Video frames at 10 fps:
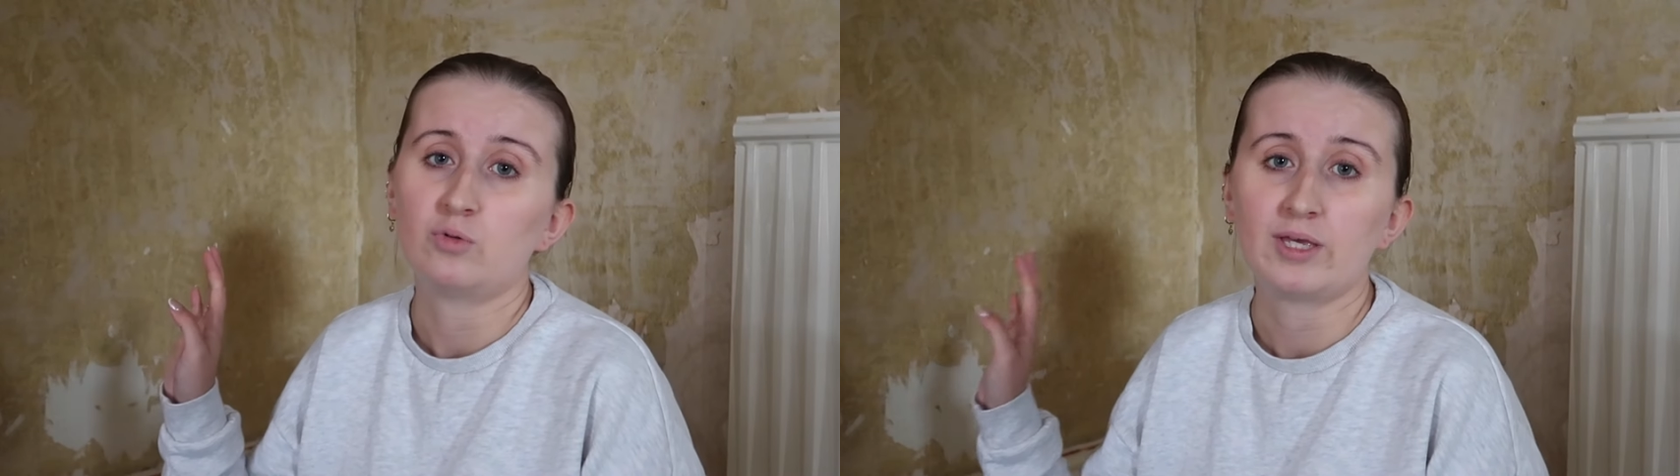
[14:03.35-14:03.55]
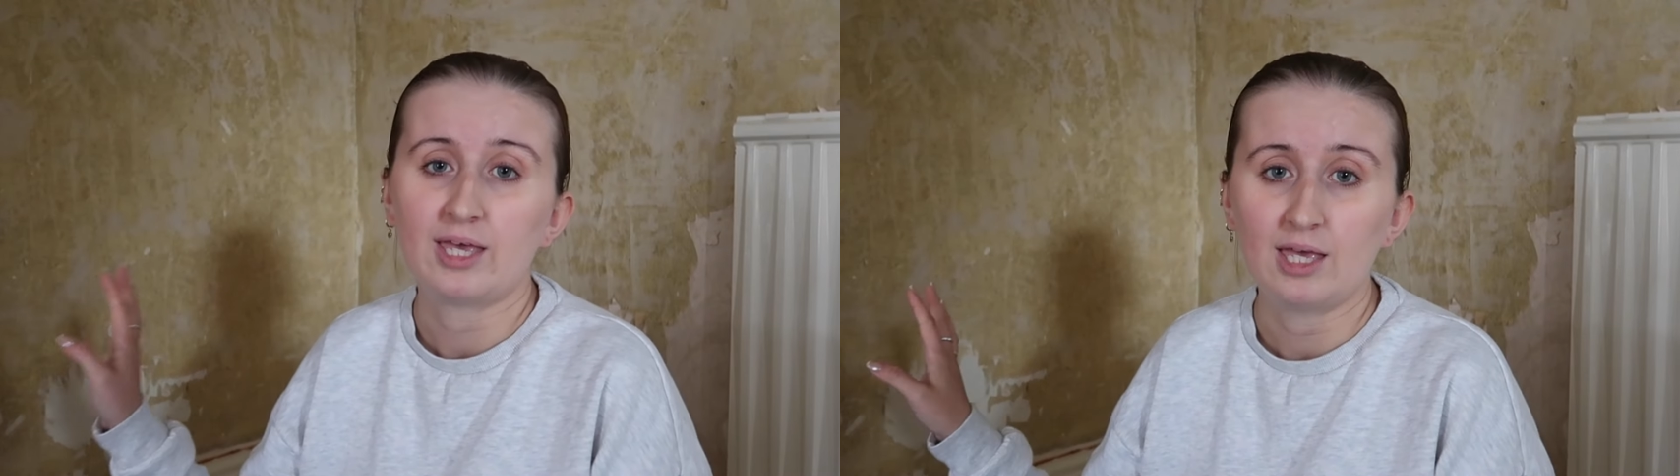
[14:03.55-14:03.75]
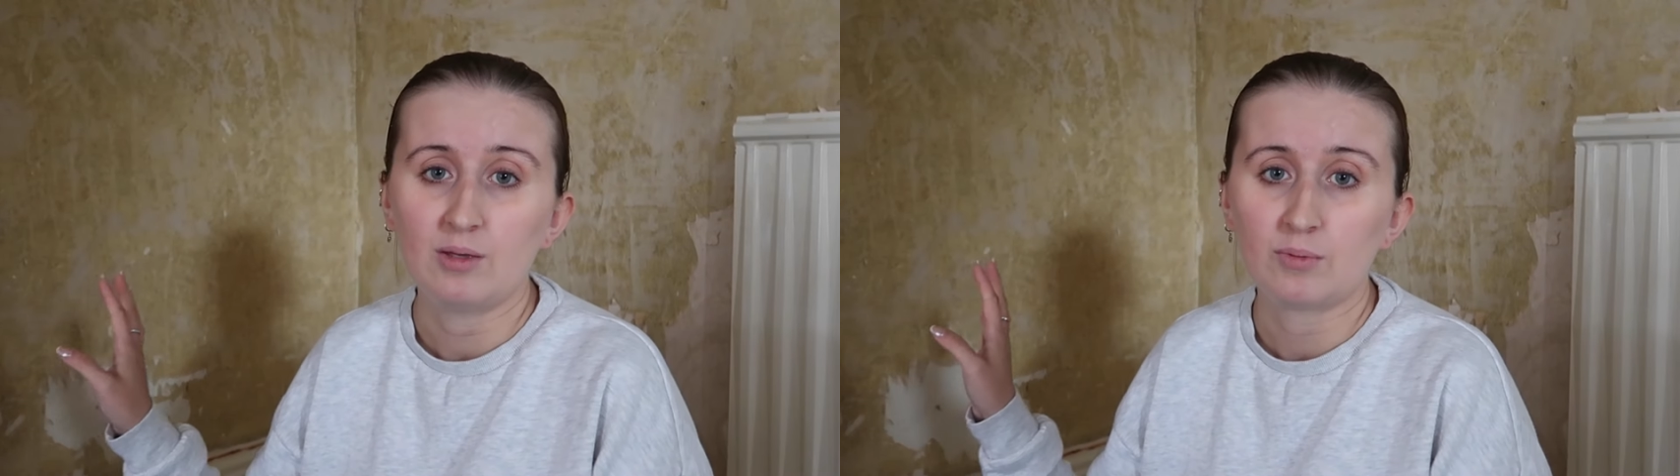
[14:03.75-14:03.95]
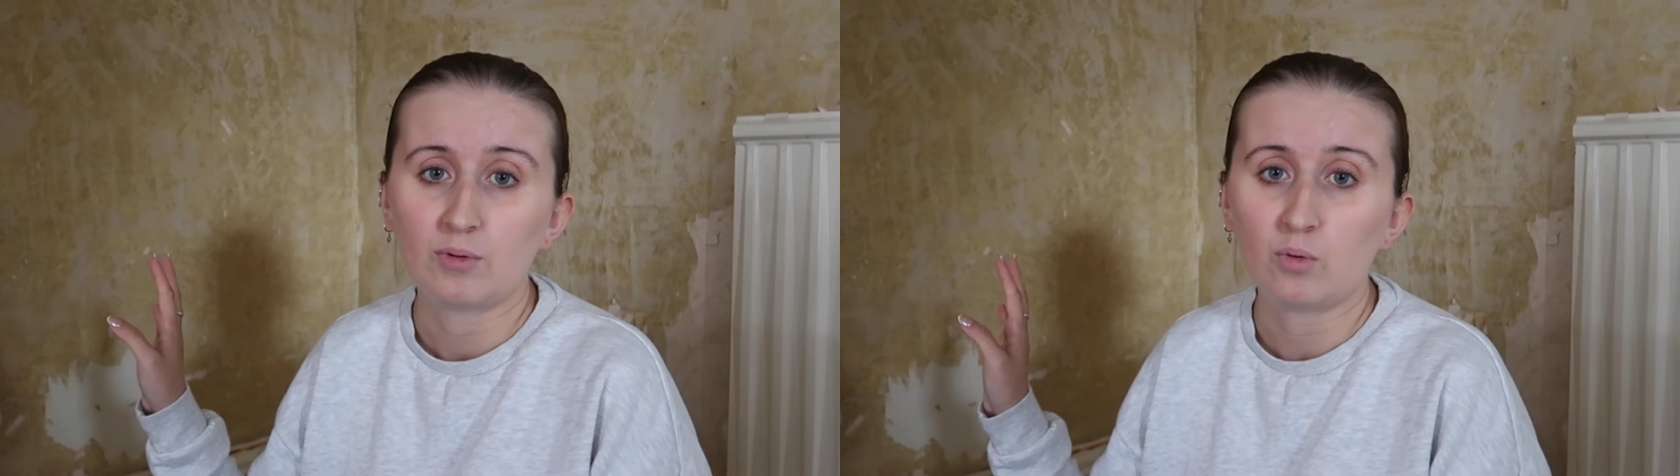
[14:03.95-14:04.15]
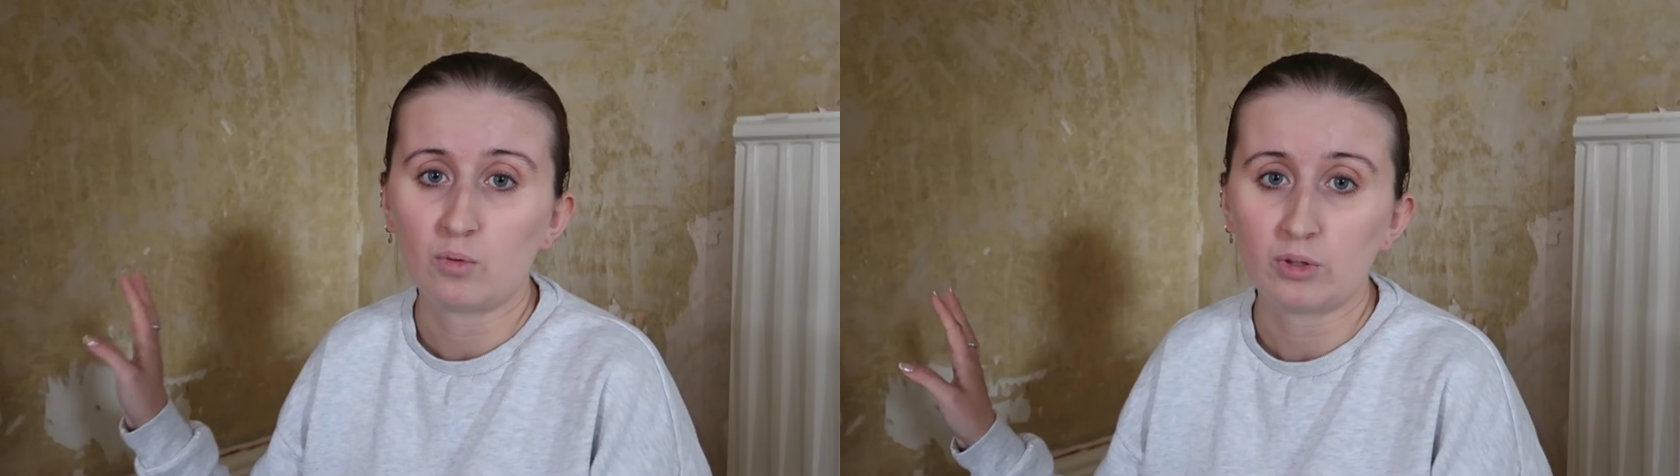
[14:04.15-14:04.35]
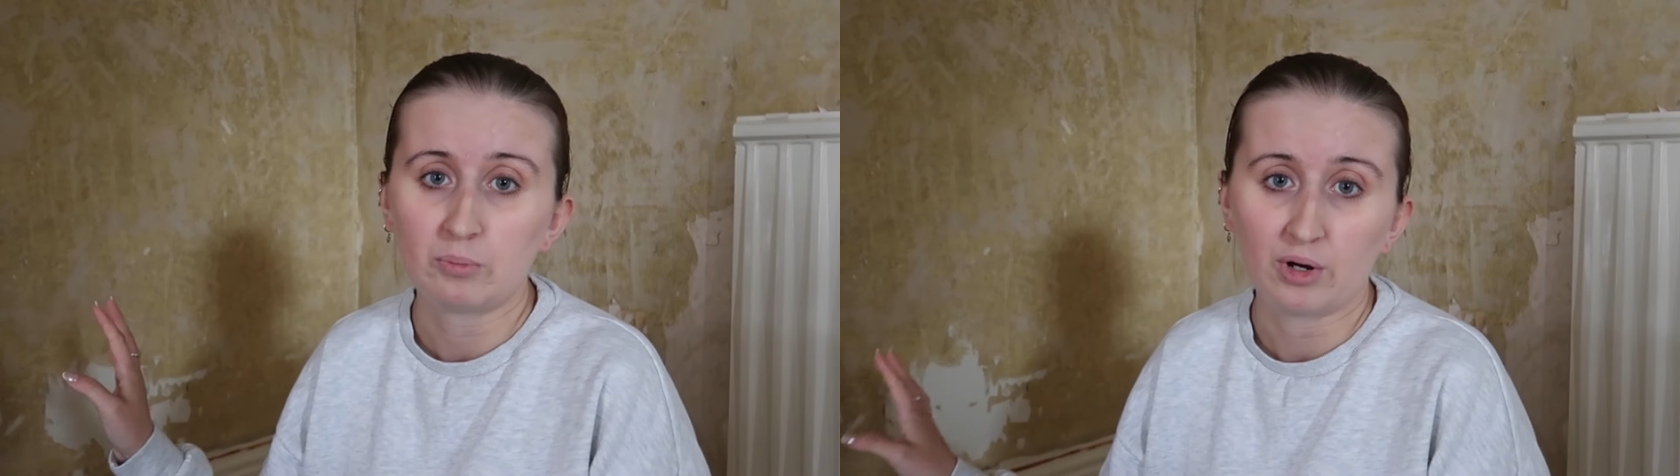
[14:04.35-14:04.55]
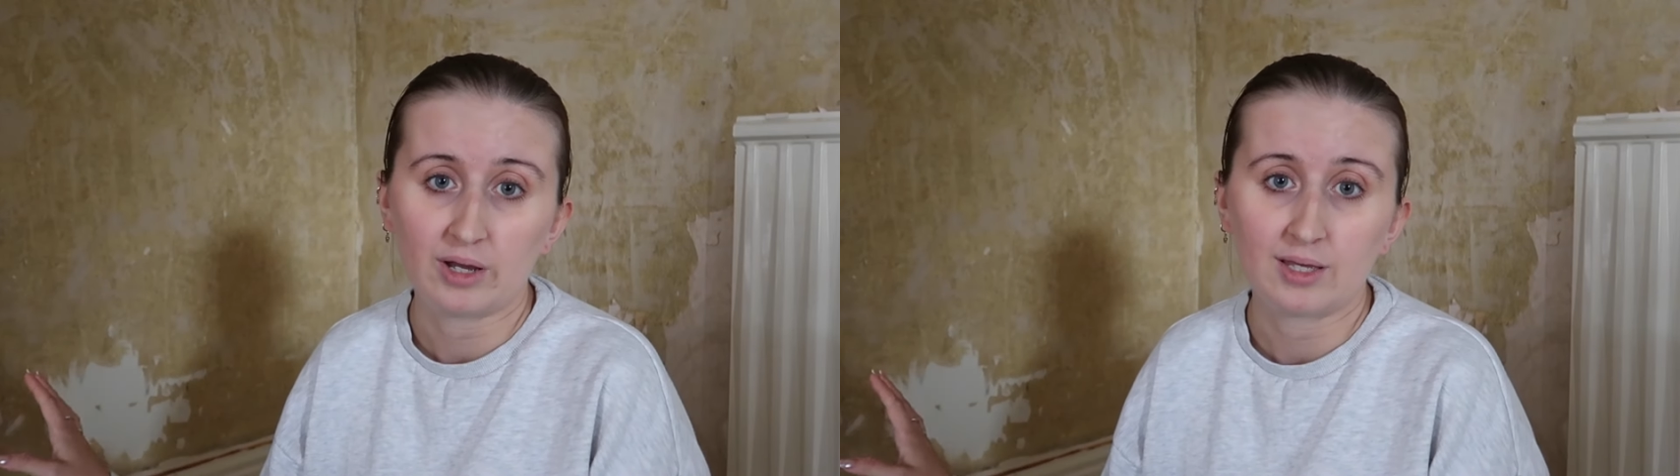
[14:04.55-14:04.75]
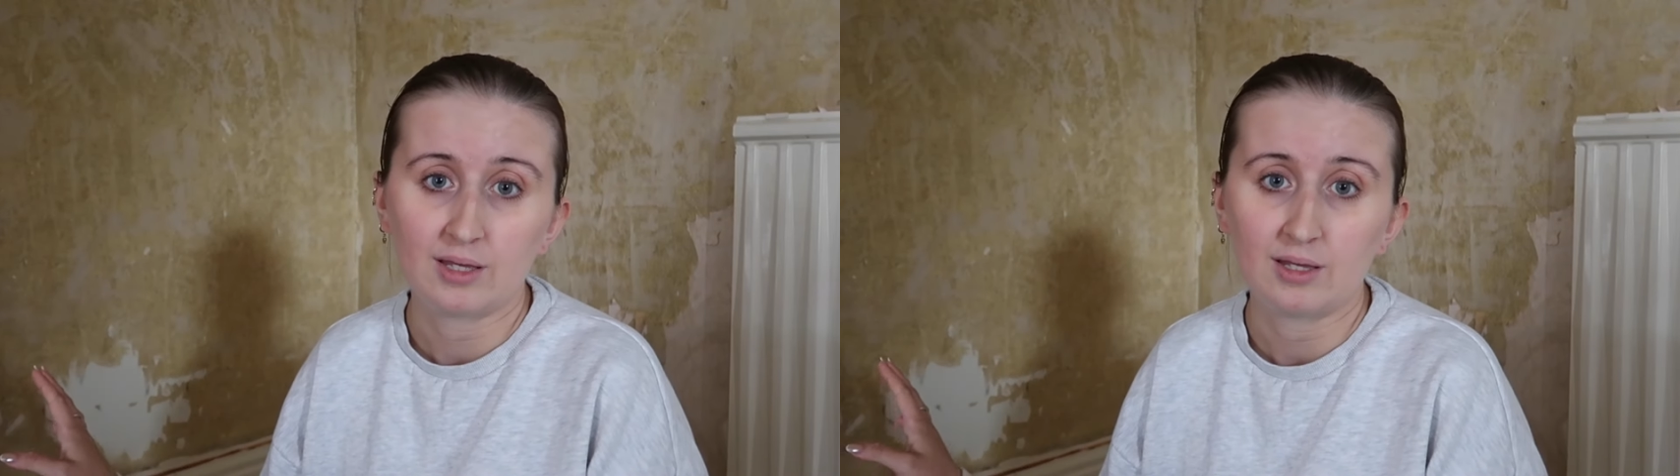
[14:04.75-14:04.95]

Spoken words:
we keep all the brick